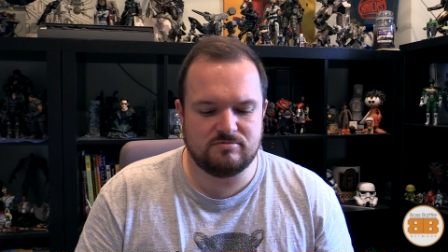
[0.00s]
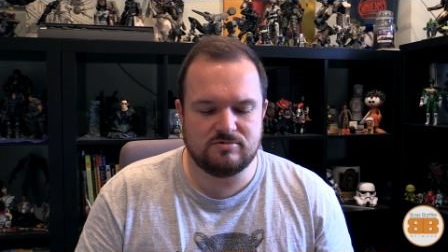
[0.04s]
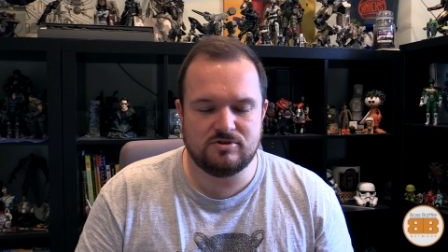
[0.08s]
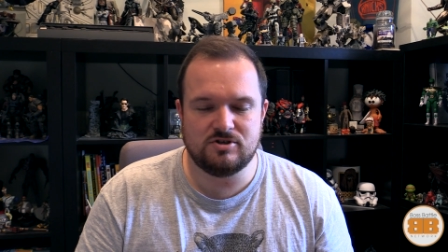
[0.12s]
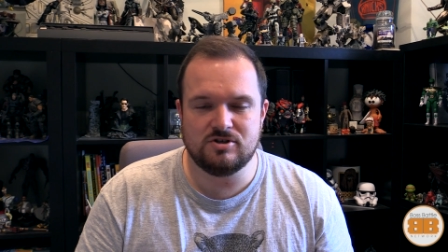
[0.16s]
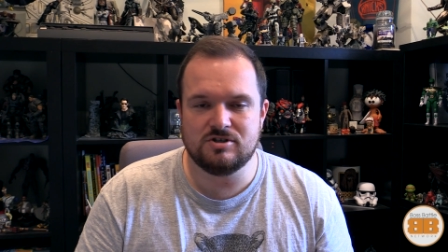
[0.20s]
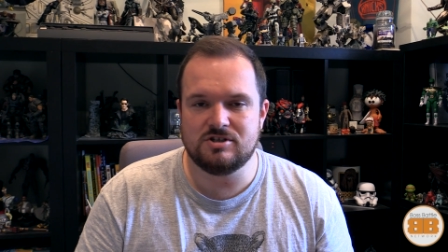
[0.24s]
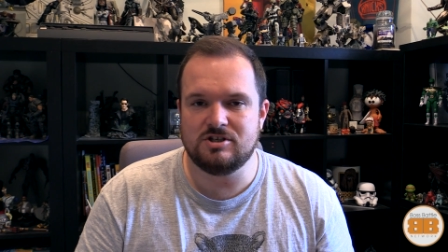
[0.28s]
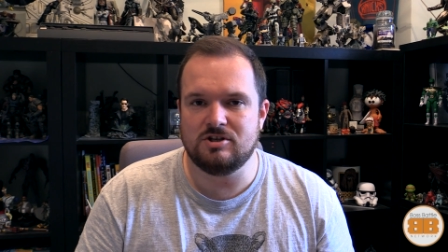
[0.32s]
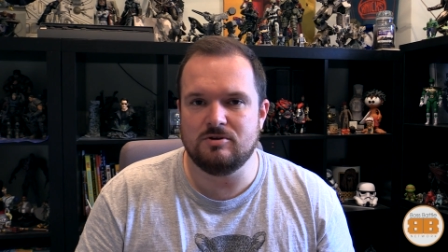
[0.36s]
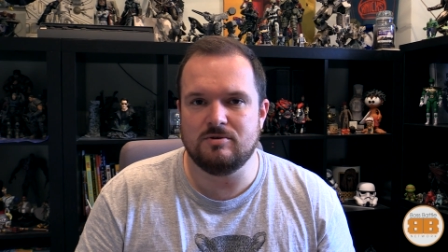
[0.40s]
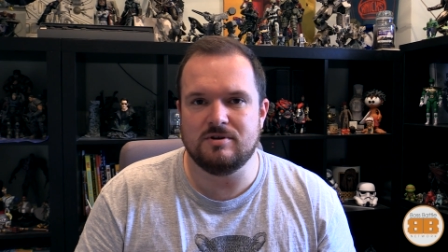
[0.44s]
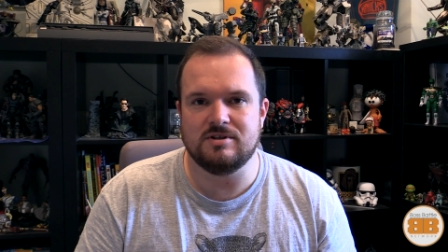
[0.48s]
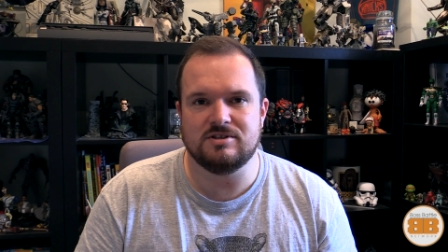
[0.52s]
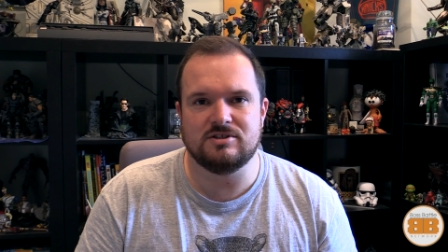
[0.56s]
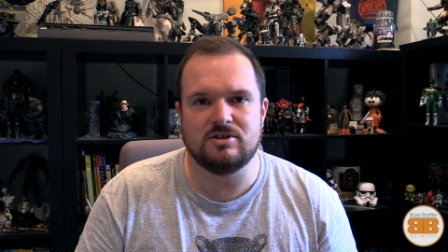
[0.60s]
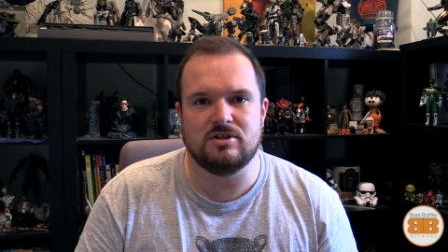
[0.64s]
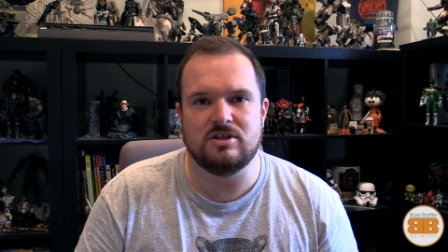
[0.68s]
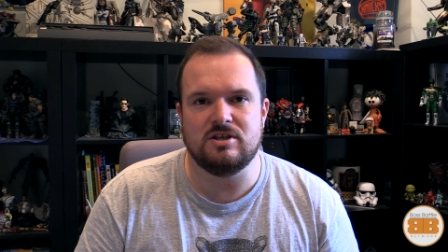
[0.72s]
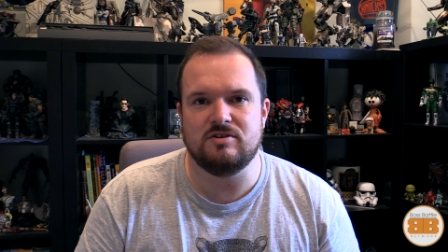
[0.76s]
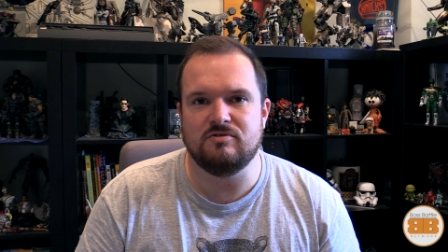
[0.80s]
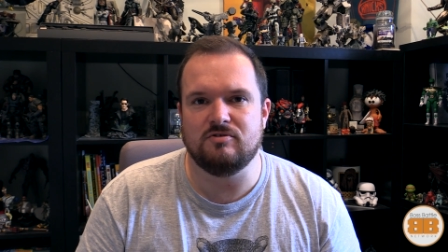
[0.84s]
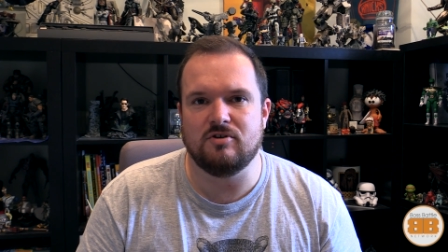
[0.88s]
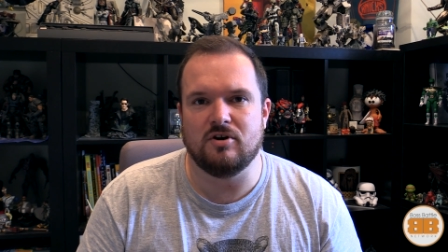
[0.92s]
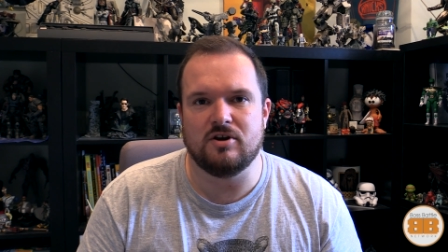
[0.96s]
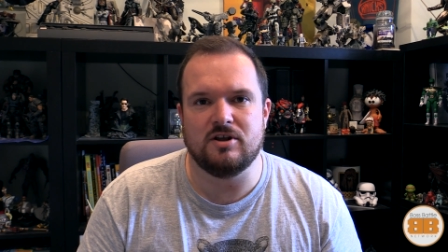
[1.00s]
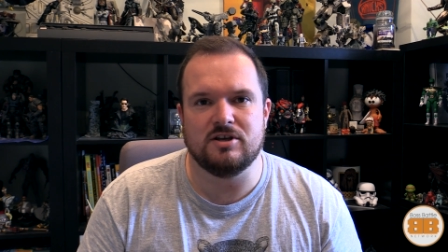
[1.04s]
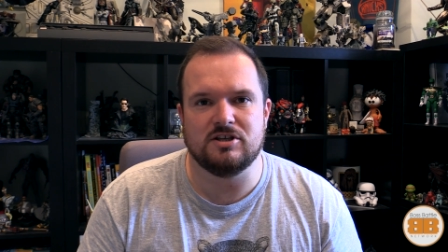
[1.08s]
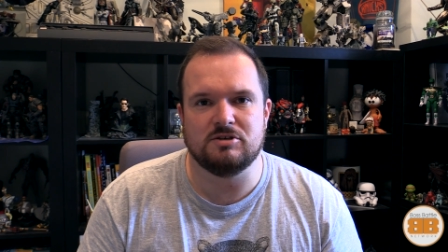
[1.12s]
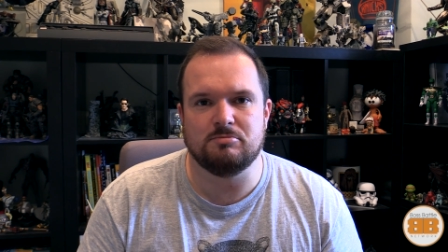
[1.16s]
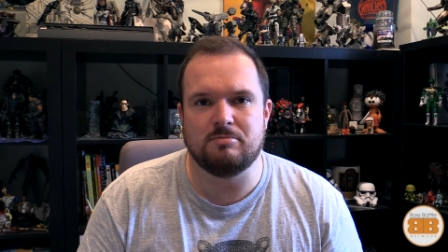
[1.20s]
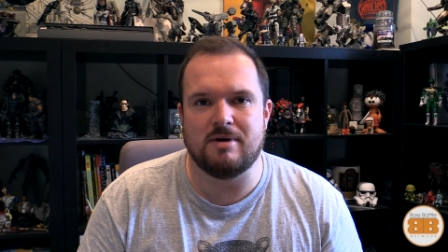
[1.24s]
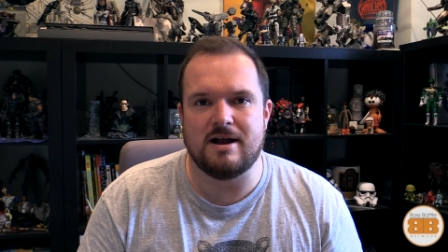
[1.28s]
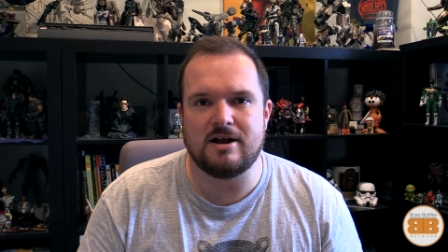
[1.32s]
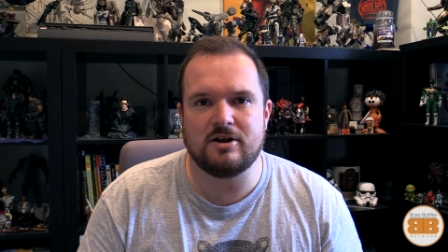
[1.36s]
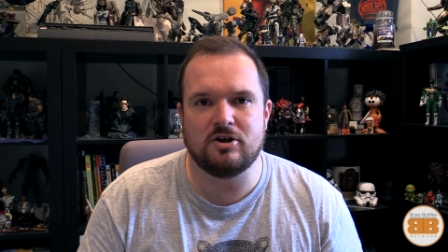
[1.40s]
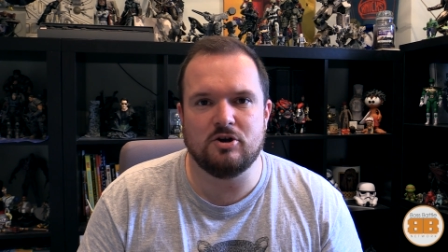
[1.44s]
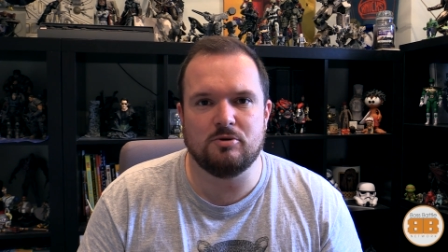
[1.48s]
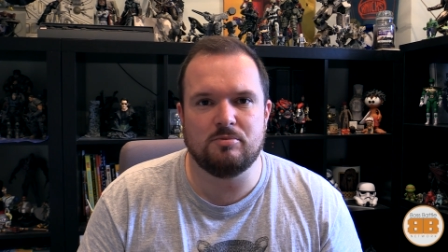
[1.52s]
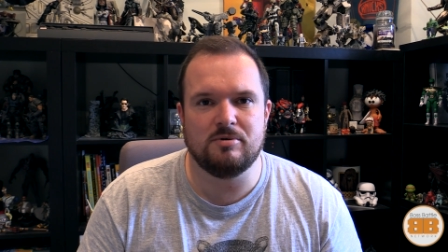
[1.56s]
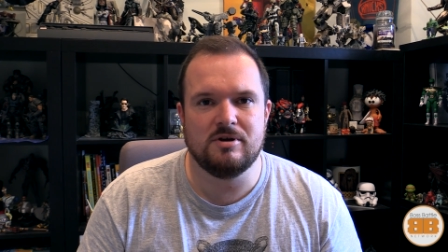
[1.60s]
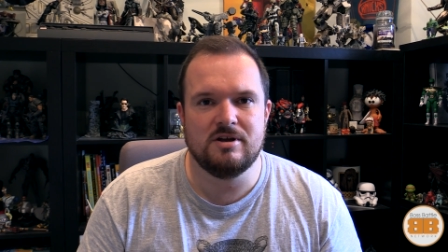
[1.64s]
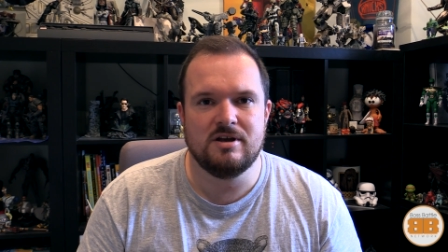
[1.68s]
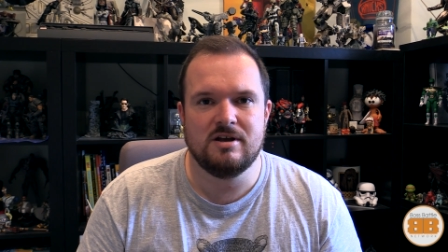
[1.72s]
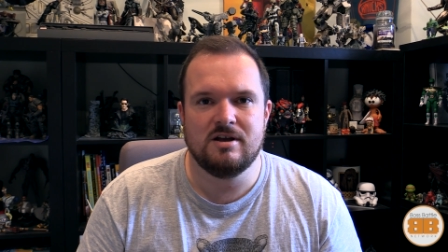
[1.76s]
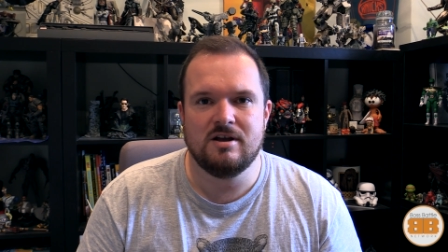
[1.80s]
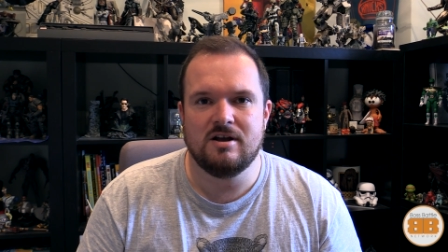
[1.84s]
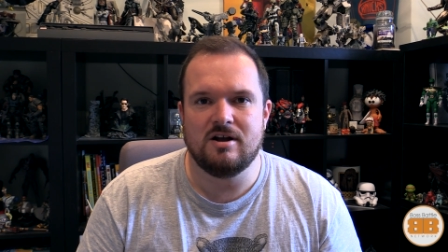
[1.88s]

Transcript: just do it so that you've got it as a backup.